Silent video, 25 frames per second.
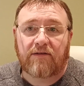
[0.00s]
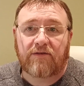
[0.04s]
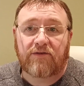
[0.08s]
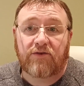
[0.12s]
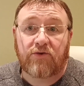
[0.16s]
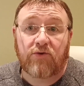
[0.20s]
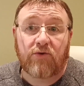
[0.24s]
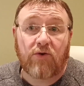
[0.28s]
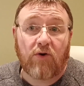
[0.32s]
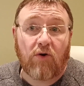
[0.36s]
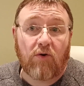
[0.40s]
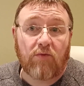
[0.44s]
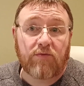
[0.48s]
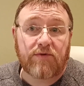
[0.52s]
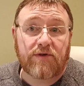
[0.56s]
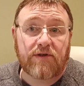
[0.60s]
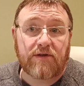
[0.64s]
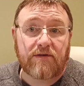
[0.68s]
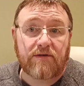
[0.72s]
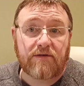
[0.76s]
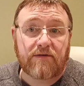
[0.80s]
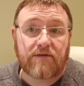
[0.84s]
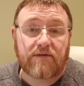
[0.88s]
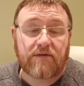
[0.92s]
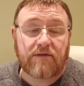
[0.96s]
two
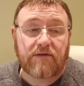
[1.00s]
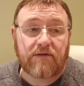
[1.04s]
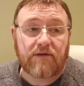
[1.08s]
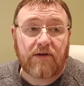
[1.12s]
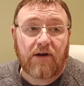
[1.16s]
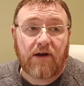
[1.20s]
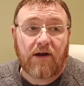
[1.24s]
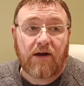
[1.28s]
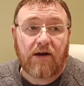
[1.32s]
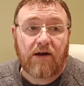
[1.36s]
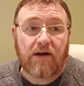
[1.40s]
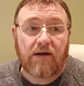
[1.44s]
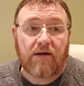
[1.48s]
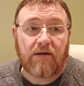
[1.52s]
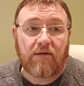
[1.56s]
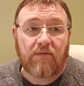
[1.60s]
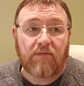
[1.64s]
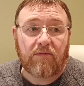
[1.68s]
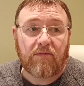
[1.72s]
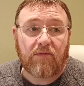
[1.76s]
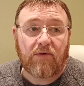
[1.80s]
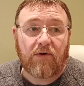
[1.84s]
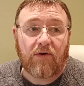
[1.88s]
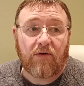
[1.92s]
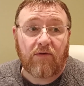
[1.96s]
options
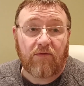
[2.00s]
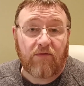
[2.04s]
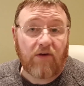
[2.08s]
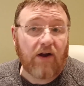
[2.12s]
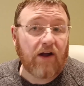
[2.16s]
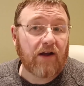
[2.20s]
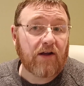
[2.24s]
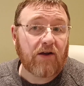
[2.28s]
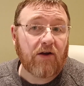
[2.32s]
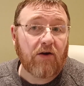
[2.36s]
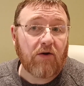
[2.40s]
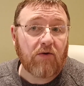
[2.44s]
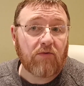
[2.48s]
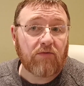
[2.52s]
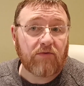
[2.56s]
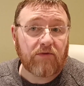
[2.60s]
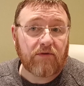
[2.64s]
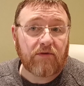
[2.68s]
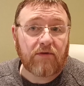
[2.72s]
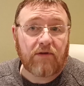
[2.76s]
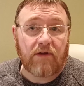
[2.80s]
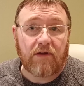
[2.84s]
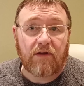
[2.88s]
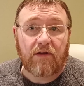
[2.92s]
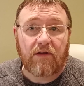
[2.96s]
of I call
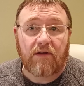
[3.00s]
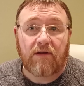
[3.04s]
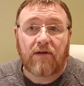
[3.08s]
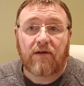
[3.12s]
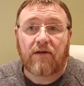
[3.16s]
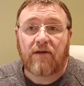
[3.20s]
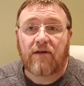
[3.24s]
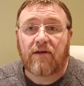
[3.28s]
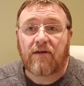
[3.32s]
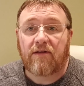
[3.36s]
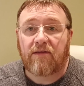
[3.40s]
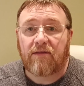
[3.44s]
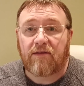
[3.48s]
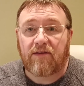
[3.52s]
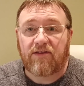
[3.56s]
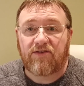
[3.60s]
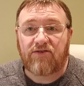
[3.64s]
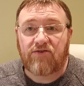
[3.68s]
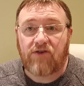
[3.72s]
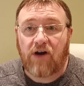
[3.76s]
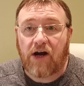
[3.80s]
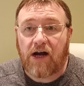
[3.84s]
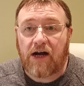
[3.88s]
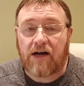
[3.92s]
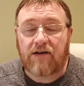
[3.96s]
the
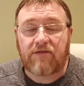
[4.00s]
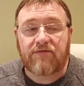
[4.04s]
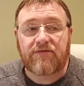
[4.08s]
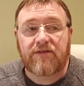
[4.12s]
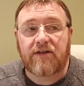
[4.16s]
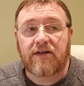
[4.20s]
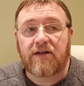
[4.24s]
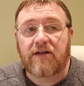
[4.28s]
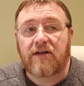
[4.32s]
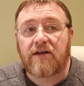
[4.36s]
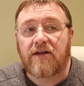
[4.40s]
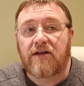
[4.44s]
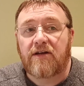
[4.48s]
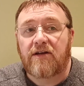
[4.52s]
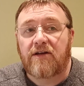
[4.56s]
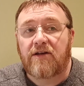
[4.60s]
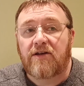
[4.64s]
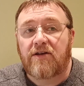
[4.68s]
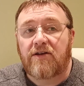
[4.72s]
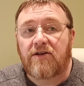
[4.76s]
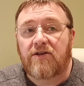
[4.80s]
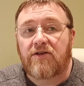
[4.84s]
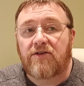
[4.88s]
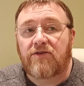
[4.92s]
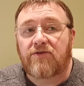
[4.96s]
draft.
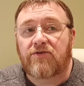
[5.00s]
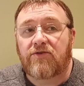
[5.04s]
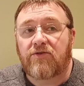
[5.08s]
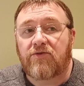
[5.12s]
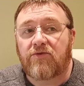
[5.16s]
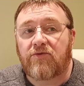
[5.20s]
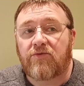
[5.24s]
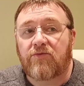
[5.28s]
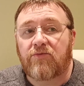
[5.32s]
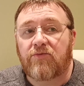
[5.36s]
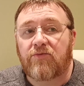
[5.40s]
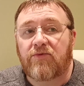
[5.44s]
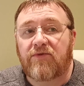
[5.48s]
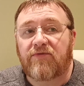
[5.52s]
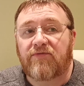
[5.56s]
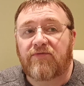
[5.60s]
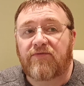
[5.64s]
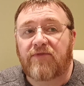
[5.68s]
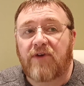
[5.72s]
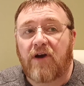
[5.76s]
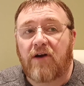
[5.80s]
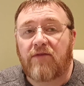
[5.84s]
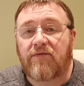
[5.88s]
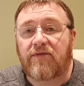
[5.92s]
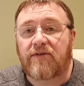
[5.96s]
So we've
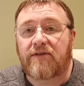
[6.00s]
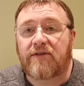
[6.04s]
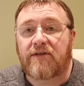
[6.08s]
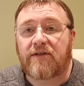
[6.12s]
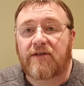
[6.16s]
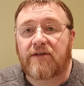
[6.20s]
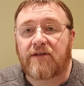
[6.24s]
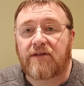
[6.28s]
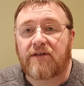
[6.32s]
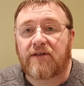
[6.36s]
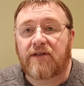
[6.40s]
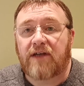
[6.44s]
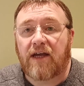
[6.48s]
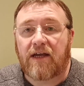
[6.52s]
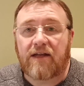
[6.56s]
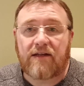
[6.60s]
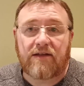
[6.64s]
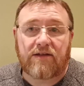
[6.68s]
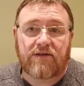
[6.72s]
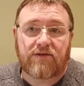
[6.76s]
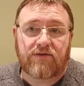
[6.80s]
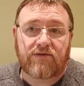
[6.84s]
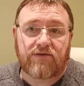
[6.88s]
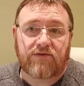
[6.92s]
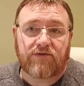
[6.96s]
covered
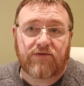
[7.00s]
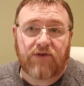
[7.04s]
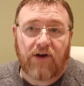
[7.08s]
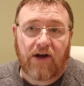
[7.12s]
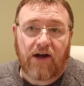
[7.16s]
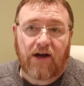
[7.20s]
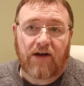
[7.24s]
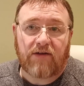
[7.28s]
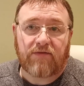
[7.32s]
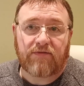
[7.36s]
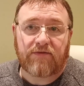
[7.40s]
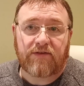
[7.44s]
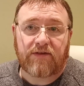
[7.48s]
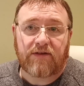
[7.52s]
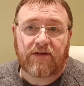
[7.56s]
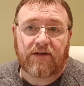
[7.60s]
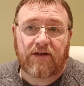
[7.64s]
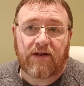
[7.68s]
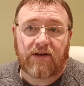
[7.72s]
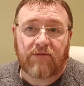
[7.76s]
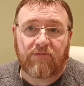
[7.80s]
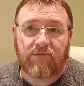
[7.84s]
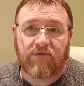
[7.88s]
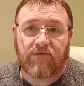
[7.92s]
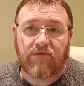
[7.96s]
Guinness Draught,
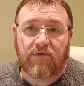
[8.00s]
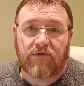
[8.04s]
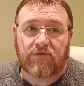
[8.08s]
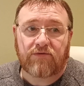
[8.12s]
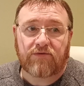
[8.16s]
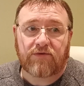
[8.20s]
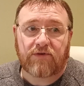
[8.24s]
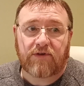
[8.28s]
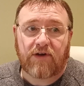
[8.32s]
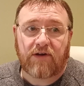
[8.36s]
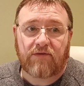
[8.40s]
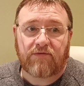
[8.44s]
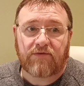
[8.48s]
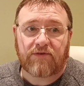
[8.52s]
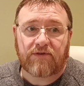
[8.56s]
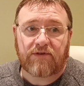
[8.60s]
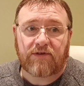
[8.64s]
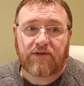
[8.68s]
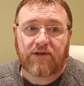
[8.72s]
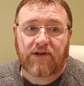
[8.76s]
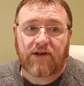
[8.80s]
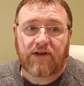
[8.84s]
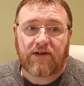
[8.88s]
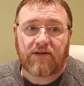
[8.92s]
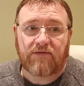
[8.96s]
and we've also covered
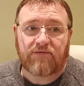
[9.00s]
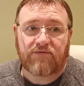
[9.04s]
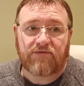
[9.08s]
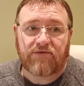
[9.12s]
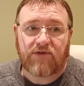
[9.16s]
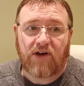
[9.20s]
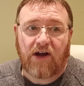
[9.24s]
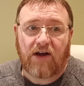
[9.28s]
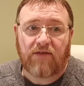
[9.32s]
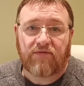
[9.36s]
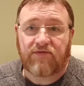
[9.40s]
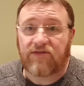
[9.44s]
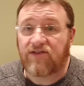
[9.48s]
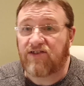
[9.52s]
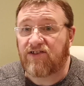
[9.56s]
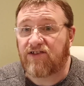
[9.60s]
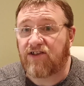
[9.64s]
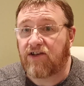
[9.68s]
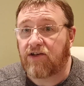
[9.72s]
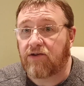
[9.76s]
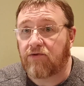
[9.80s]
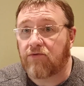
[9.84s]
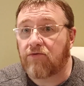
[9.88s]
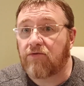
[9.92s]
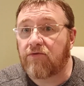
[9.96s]
the kind of Draft
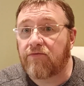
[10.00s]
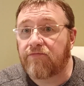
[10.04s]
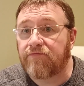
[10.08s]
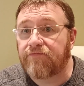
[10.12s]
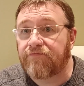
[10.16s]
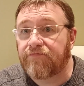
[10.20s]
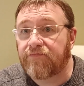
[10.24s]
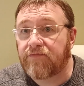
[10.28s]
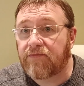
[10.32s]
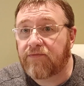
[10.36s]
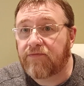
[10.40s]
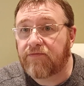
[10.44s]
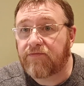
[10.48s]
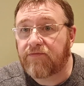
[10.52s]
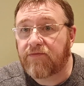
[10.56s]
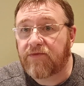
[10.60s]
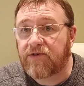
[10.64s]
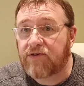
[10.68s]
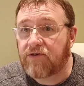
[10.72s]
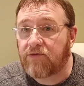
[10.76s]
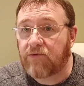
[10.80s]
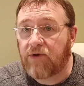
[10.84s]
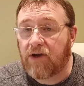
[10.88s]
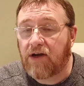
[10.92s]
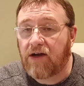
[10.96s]
Zero.
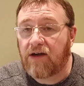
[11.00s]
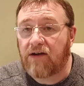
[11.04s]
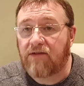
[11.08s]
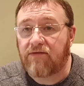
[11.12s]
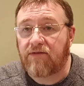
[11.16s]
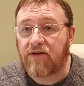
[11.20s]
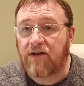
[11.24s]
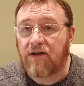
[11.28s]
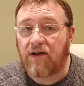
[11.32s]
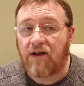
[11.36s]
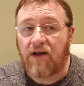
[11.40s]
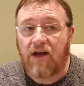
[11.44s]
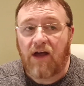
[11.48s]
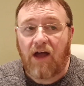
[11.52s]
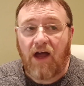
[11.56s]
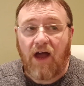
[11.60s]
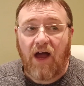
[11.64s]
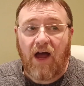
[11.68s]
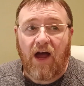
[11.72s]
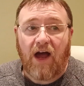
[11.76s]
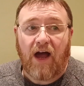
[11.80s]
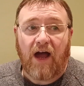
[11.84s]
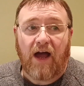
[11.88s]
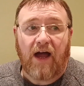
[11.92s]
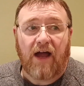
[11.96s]
So we have,
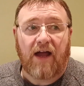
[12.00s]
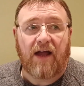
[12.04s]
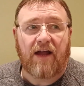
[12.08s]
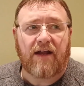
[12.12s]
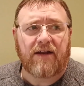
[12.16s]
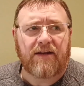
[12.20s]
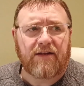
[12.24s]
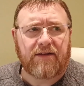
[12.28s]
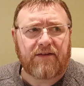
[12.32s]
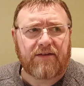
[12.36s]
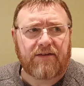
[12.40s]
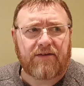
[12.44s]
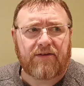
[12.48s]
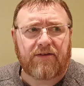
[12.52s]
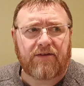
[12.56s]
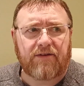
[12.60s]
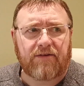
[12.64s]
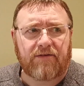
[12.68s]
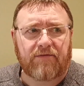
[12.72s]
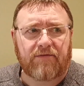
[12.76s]
and